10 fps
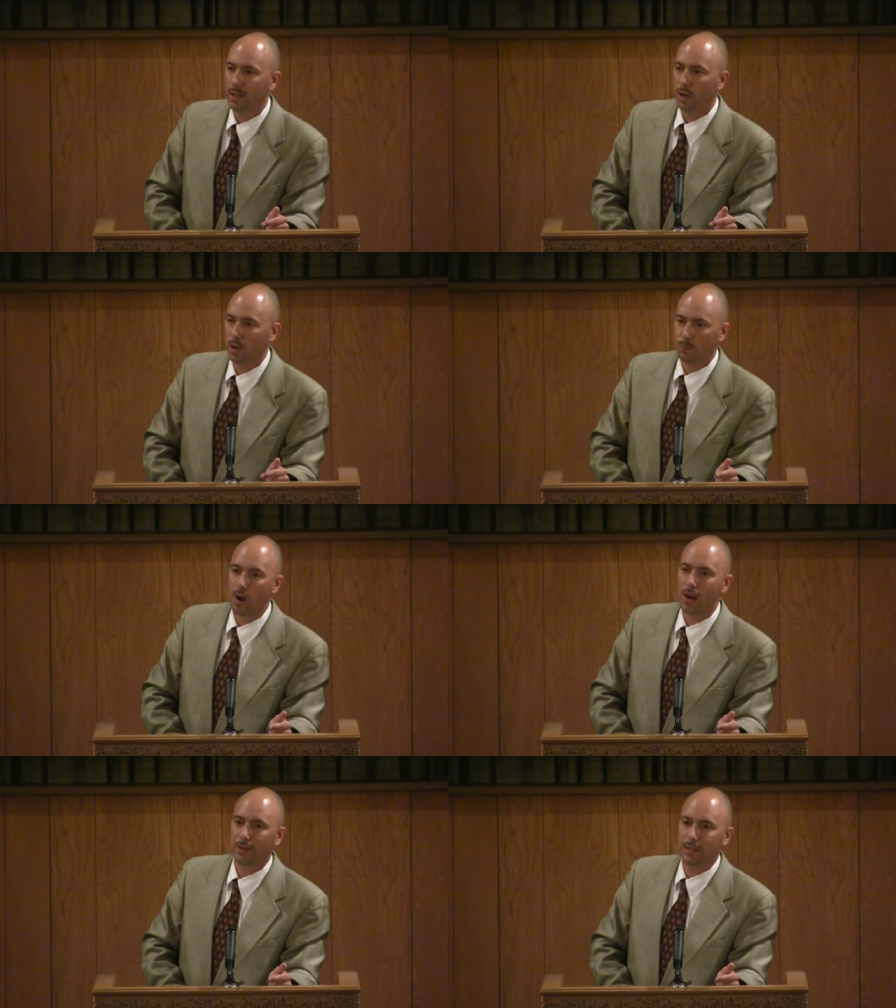or uh,
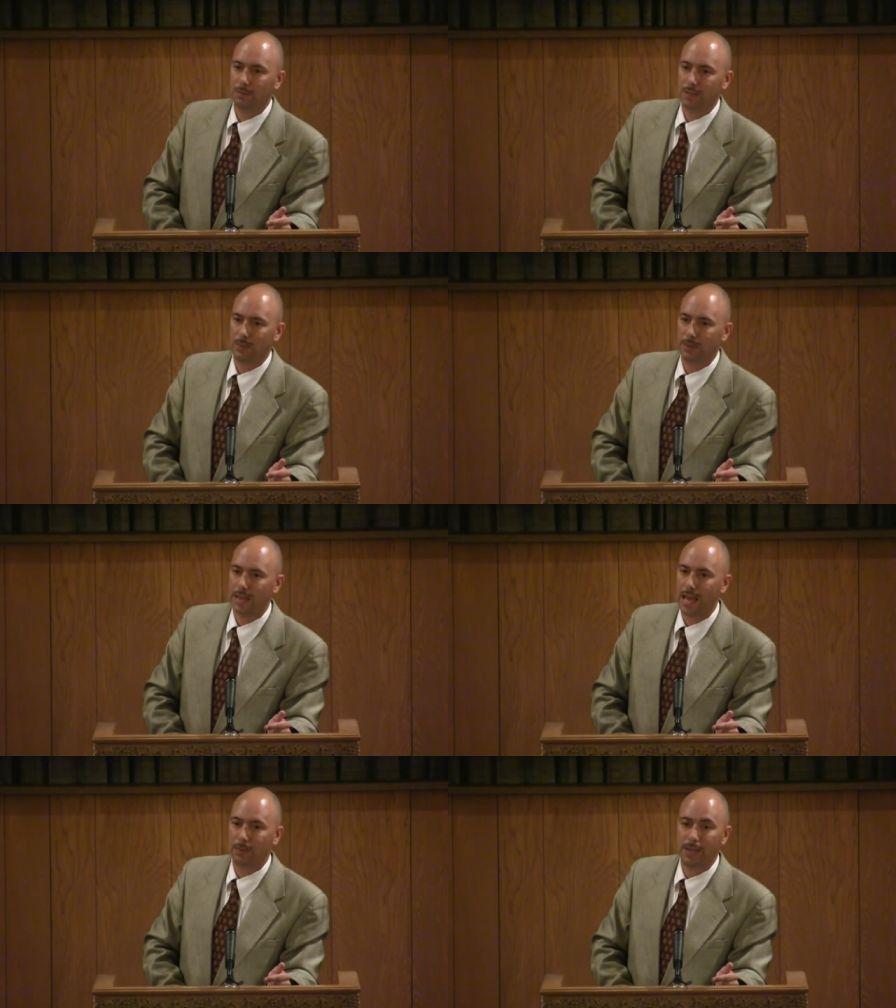prior to him tempting
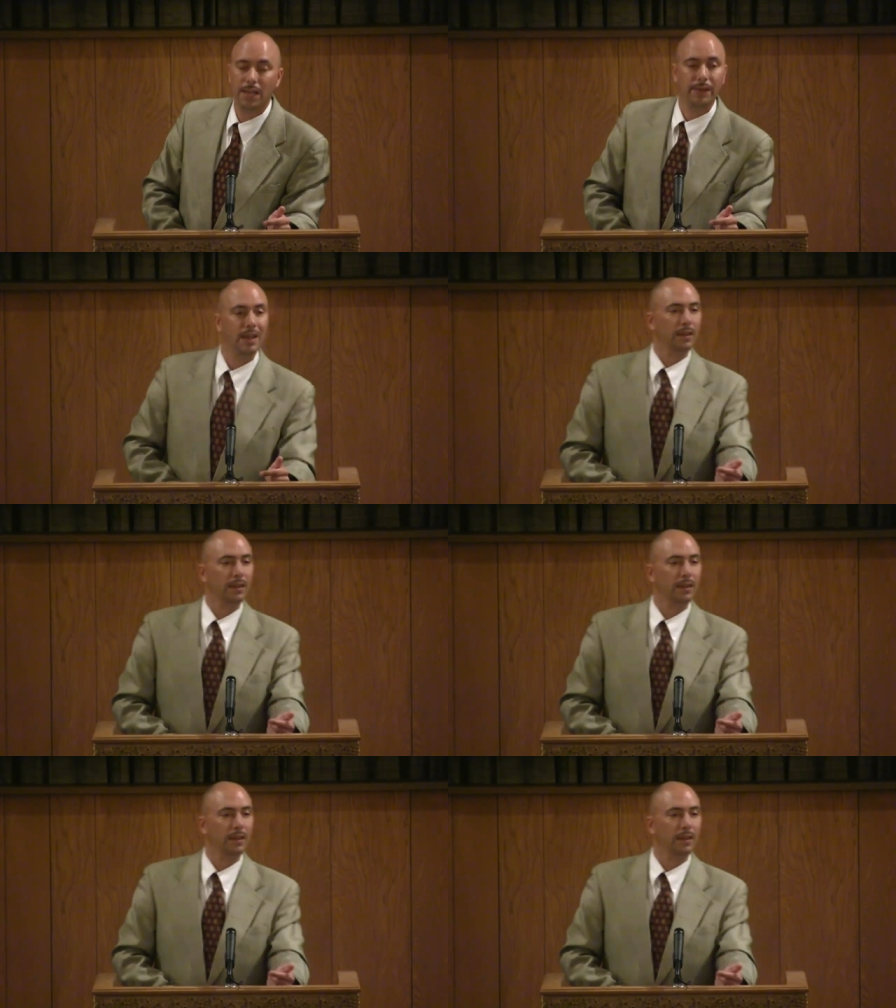Adam and Eve.